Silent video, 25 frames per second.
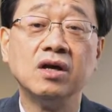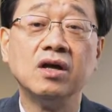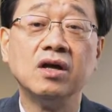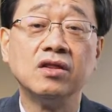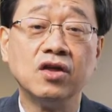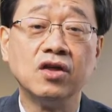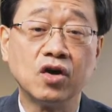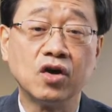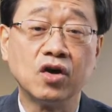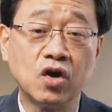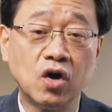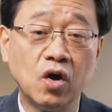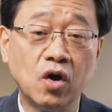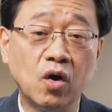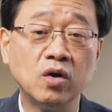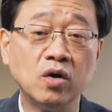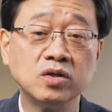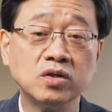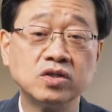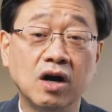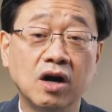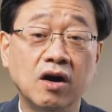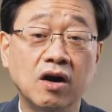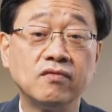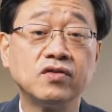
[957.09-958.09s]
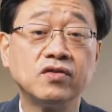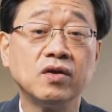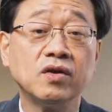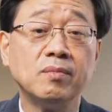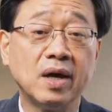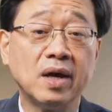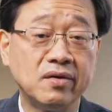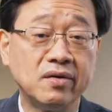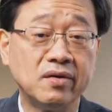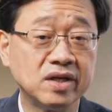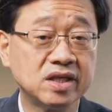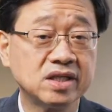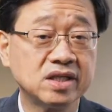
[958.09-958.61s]
the course of the
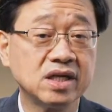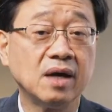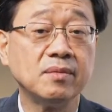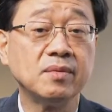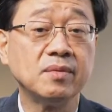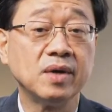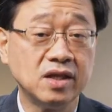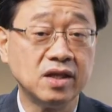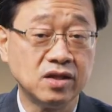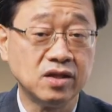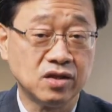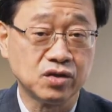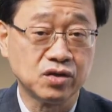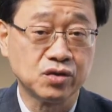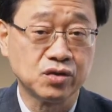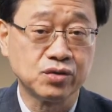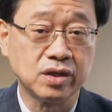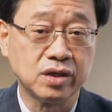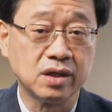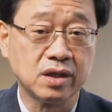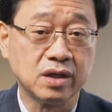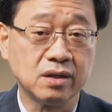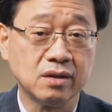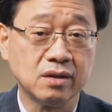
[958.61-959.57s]
maritime industry,